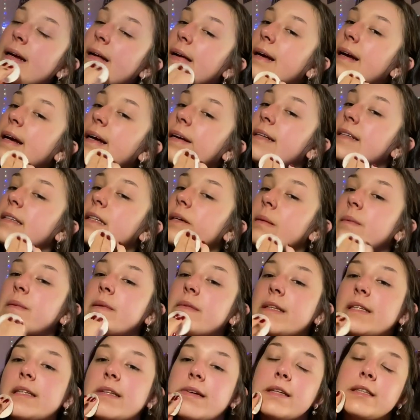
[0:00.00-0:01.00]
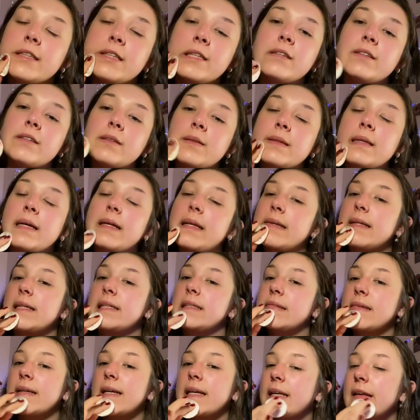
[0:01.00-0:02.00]
I dab this onto, as well as
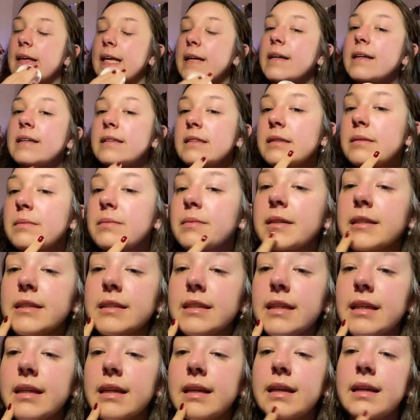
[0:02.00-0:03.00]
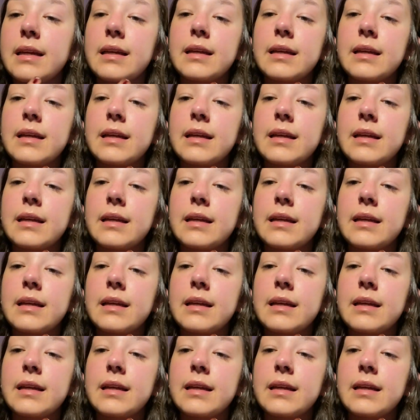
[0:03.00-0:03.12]
here under my chin.